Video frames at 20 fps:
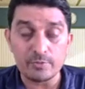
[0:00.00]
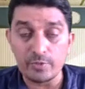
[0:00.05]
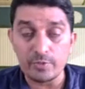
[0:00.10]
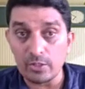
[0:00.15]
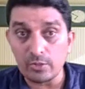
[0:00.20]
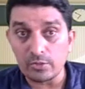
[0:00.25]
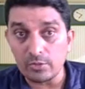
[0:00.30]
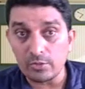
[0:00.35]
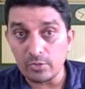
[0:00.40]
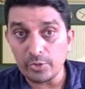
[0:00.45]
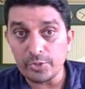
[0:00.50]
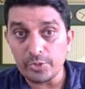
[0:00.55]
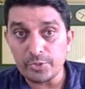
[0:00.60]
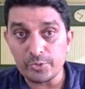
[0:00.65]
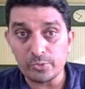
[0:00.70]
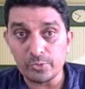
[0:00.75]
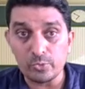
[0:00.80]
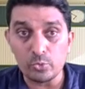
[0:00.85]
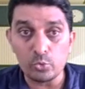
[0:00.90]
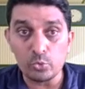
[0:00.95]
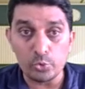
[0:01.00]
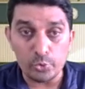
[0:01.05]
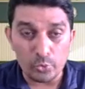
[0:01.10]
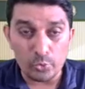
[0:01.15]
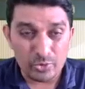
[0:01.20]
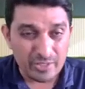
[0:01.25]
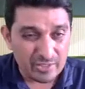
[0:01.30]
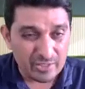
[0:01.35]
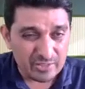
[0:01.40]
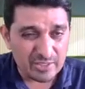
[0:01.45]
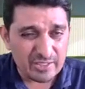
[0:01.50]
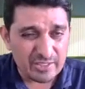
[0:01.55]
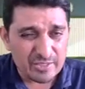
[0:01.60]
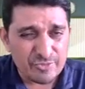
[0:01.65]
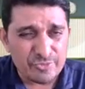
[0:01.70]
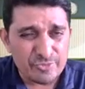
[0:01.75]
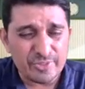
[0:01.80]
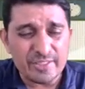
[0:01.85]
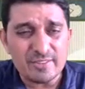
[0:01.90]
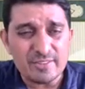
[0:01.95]
We are going to look at the
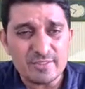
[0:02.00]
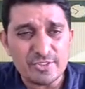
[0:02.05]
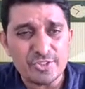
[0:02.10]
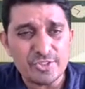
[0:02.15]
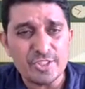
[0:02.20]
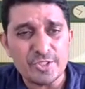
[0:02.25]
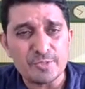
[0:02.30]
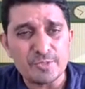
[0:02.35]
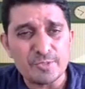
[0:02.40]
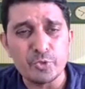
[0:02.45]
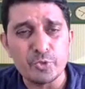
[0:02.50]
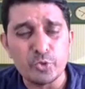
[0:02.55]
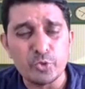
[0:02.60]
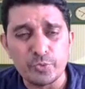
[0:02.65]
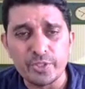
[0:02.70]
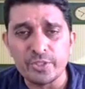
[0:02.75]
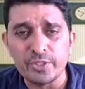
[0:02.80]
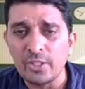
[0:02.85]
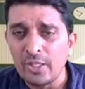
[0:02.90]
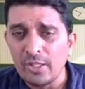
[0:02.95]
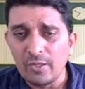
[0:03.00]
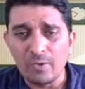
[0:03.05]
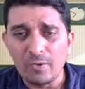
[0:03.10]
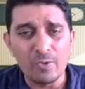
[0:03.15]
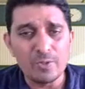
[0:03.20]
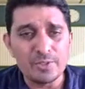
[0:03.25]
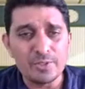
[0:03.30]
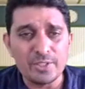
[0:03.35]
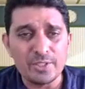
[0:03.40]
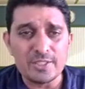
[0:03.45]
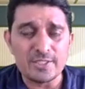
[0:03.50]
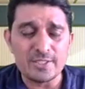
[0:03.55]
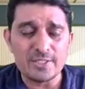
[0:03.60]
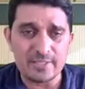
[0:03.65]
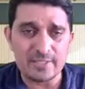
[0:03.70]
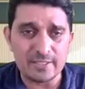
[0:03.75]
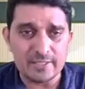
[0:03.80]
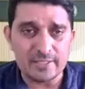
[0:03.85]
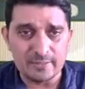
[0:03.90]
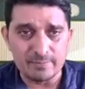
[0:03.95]
differences between all these
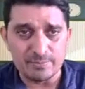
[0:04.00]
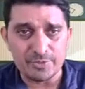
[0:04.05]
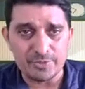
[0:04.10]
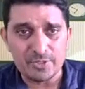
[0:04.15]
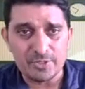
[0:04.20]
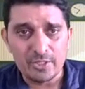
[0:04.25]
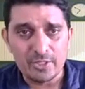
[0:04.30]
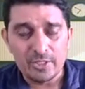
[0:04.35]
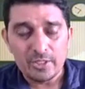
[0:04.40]
terms.